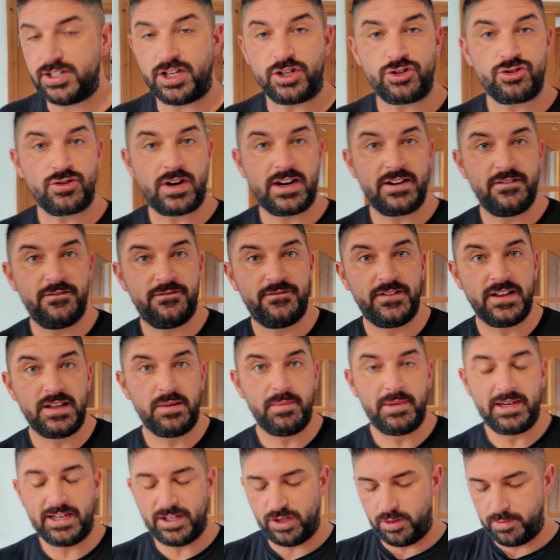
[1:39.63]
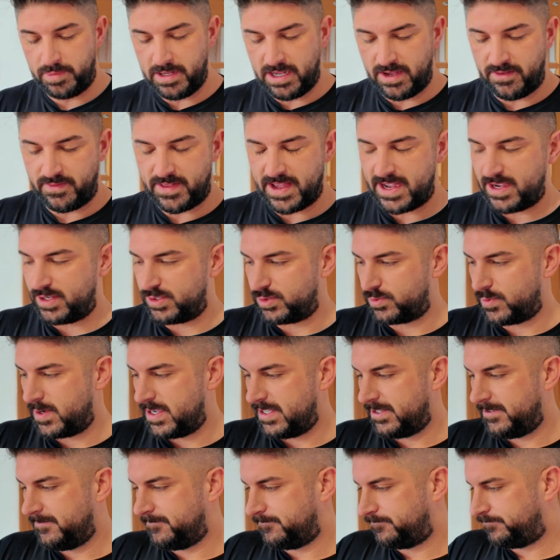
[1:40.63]
So I'll try and film a little bit of that as
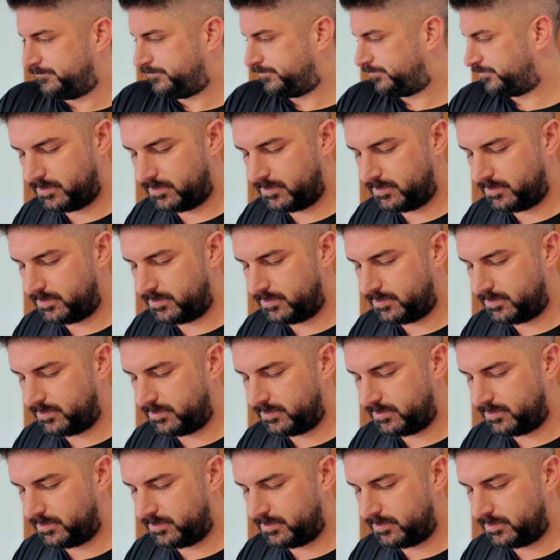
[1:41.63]
well.